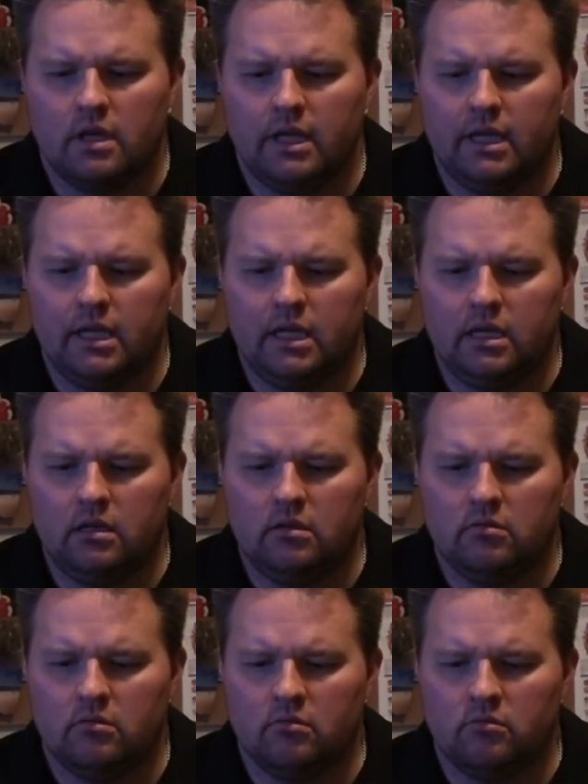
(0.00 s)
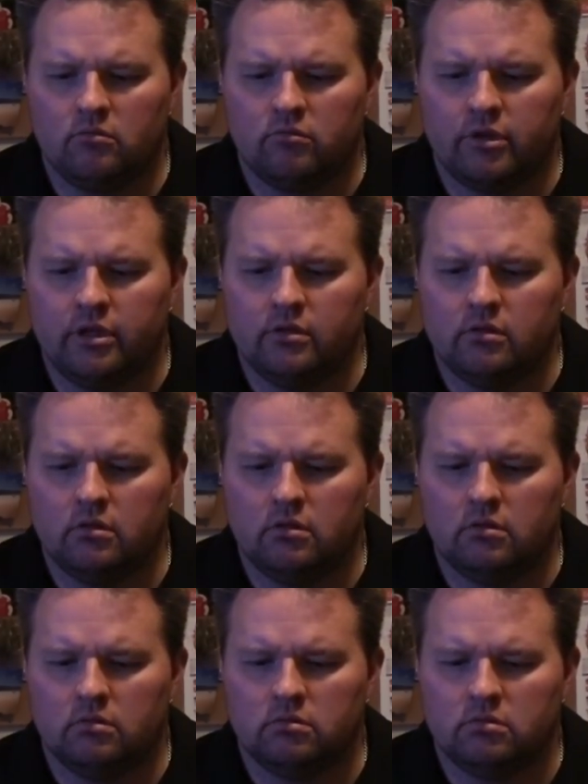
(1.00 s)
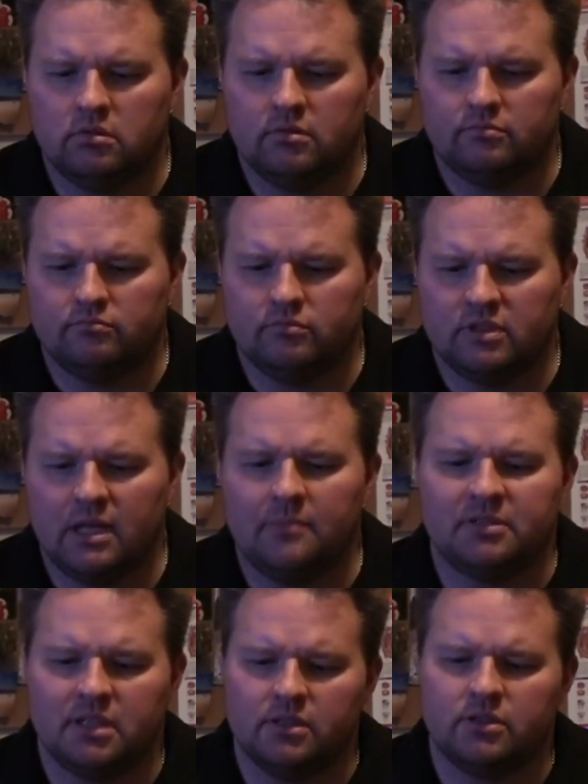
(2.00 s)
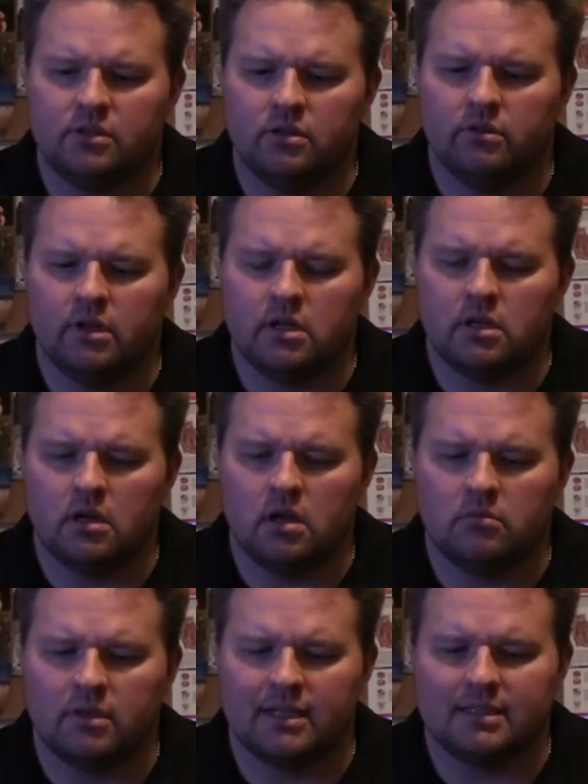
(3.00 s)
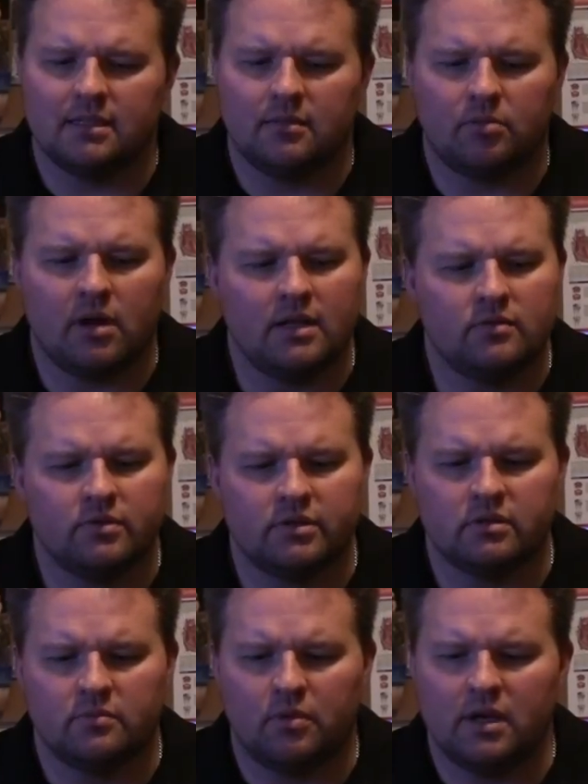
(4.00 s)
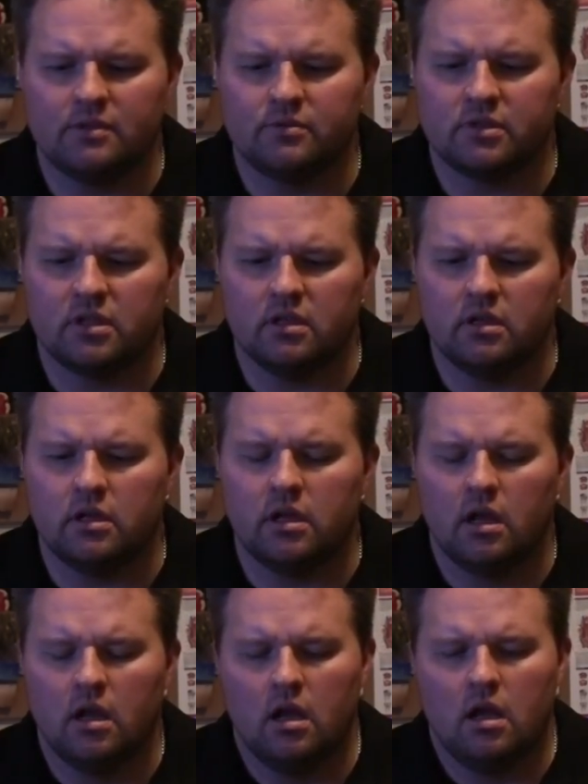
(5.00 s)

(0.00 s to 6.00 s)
any real substance to it. Um, like I said, the price was, the price was good.